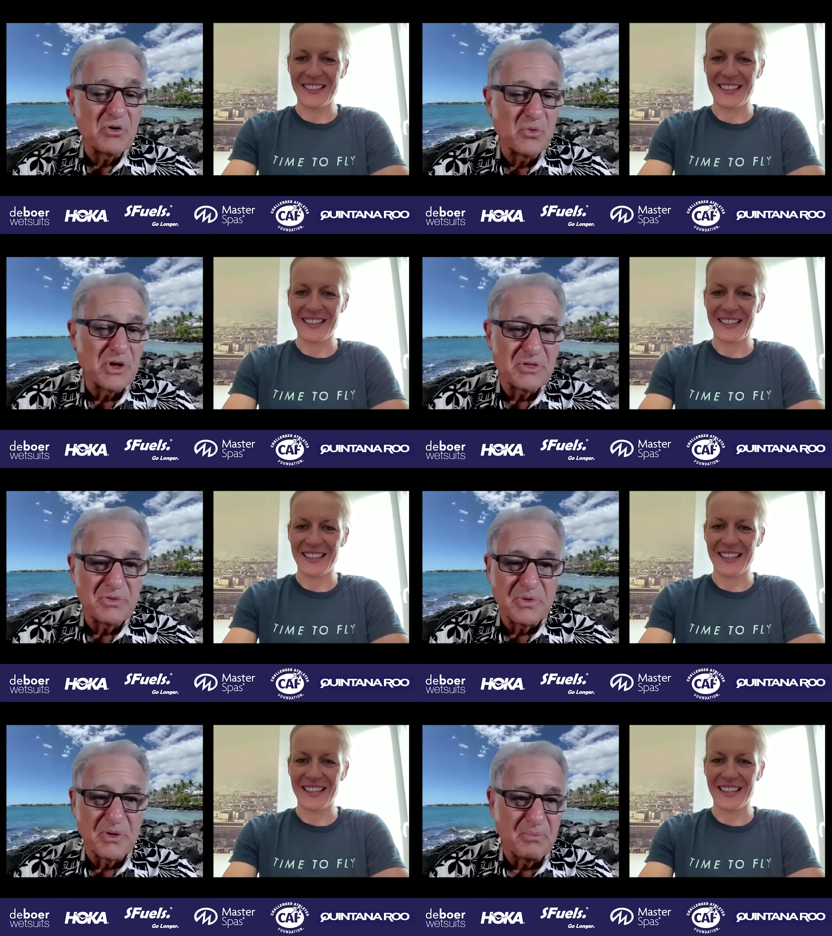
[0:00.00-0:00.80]
Speaker 1: with
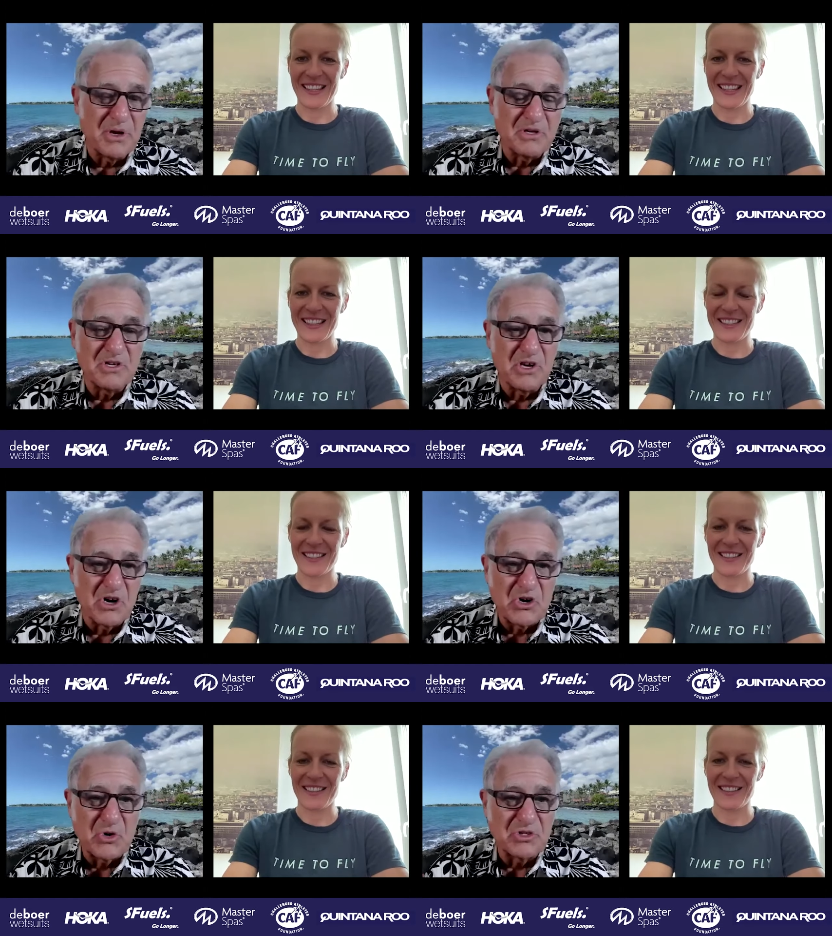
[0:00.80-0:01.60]
the P T
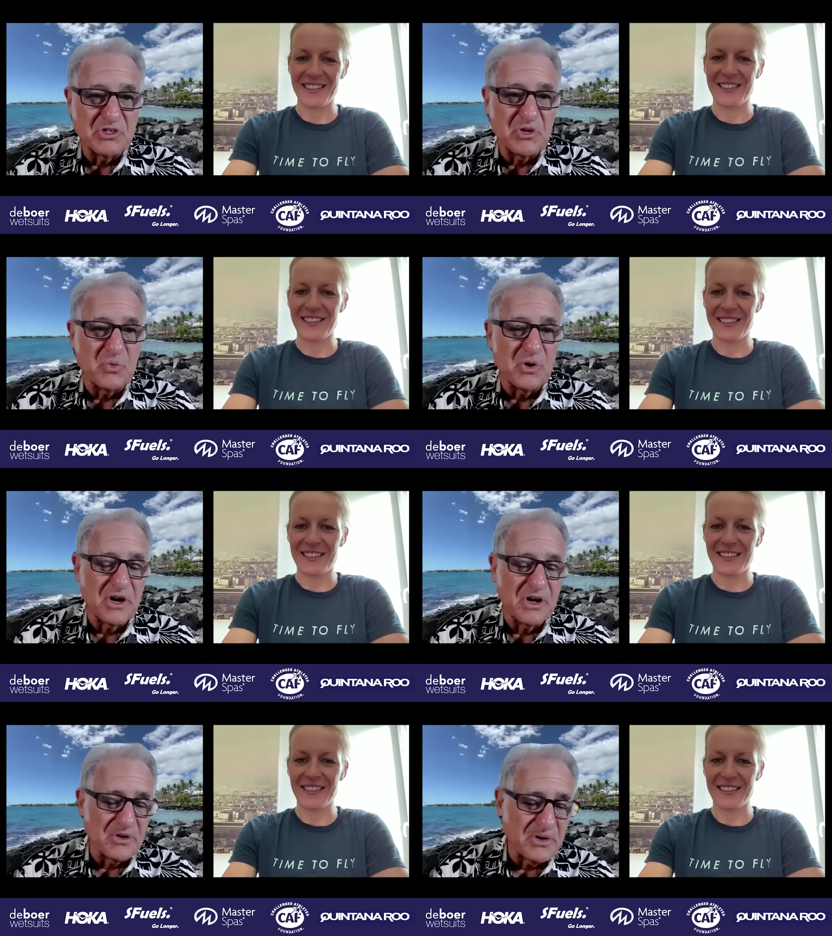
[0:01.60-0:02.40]
O and the T one
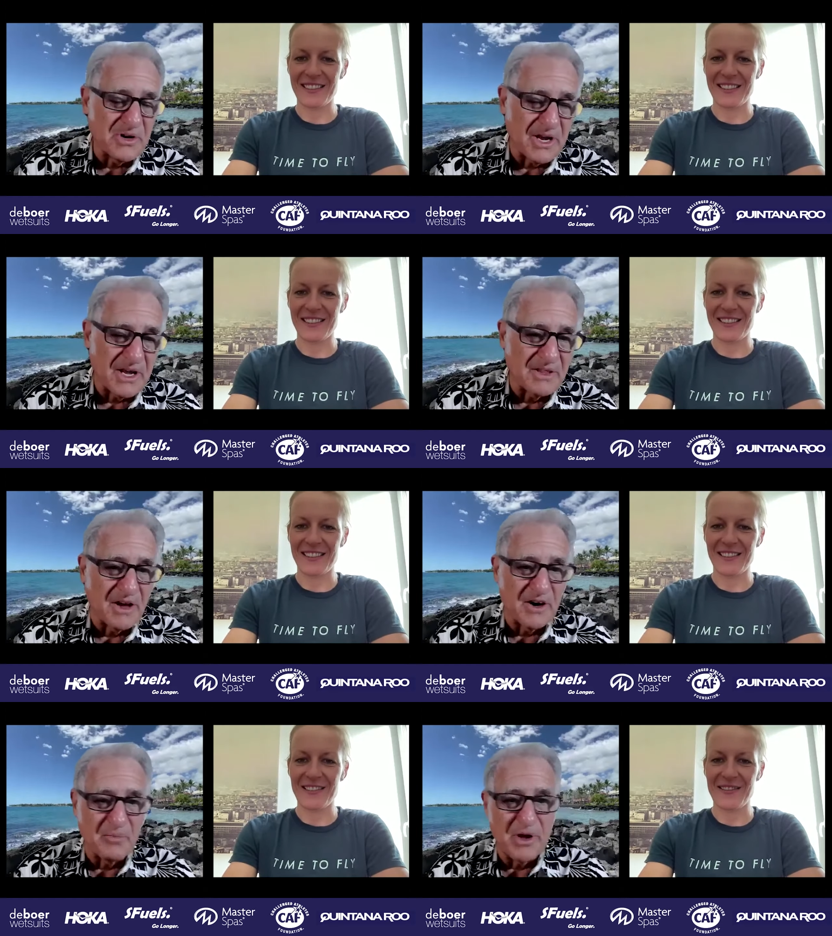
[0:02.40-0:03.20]
hundred and the
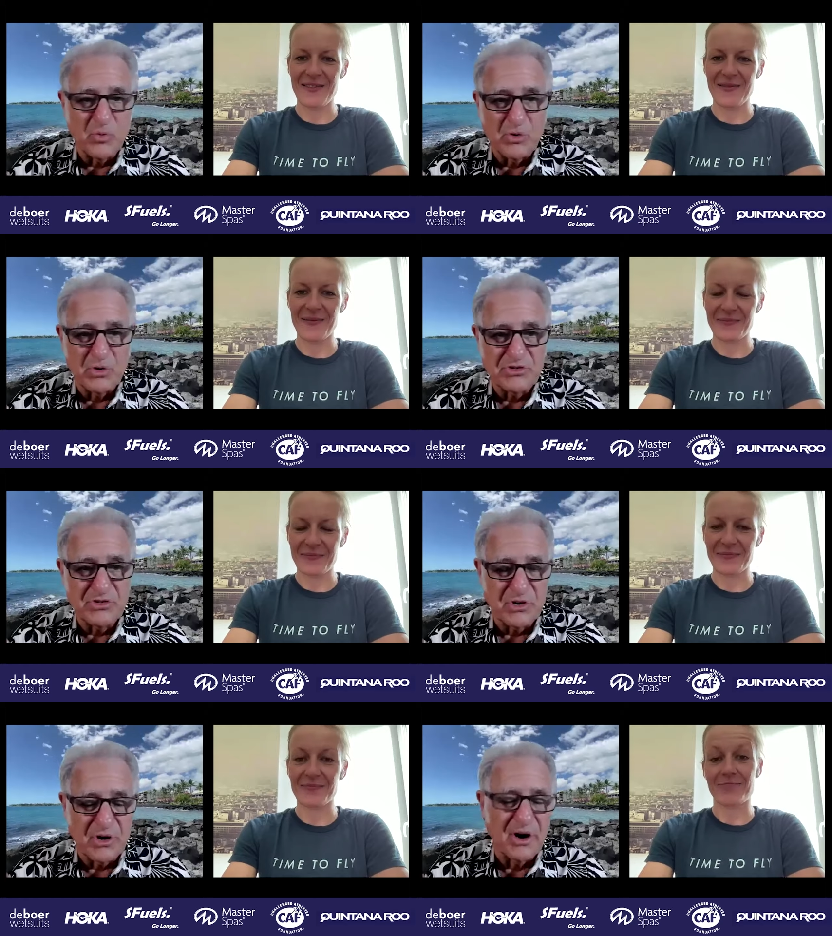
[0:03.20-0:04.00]
Ironman World
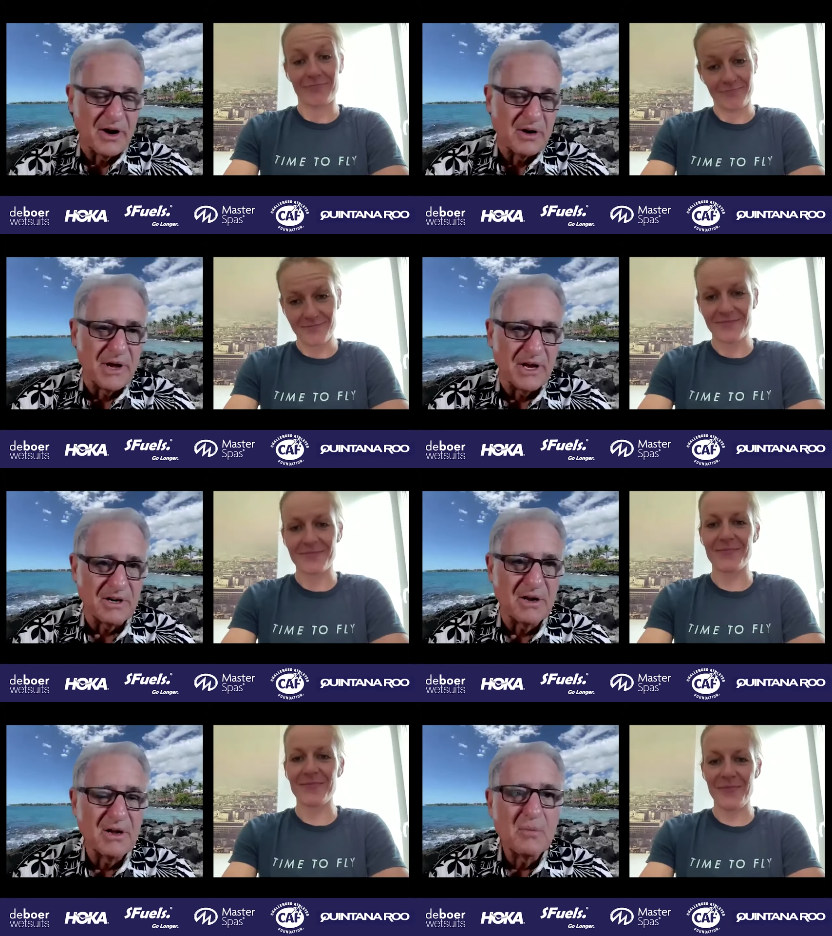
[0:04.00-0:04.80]
Series,
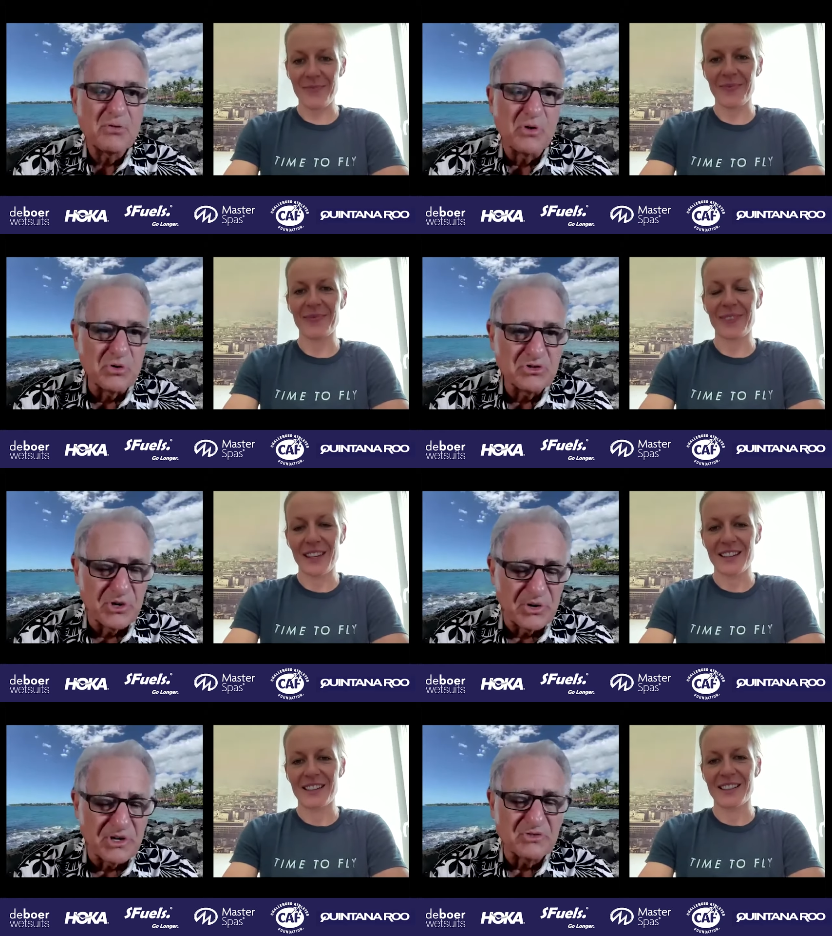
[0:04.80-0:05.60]
Ironman Pro
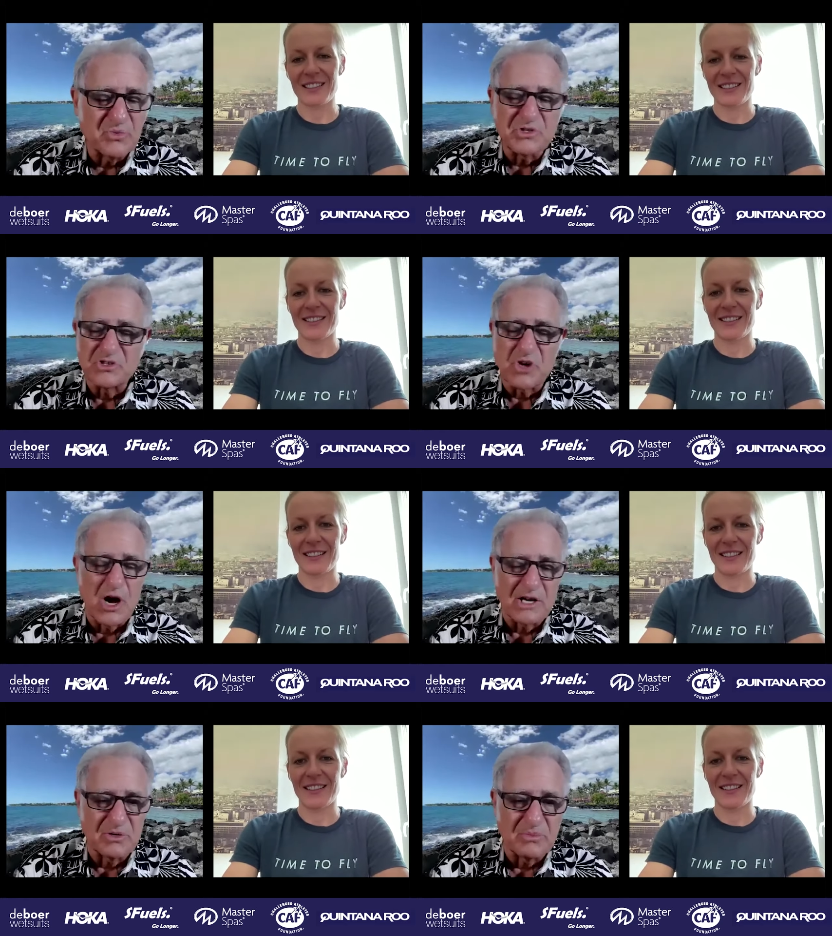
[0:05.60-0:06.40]
Series, which is
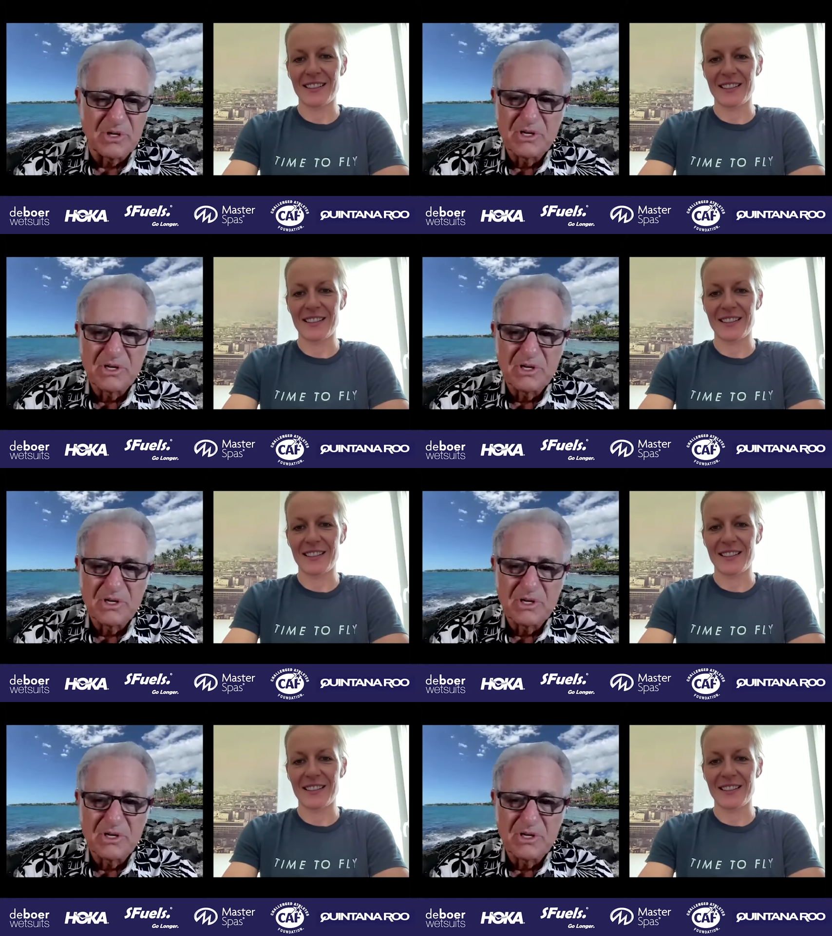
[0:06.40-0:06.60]
awesome.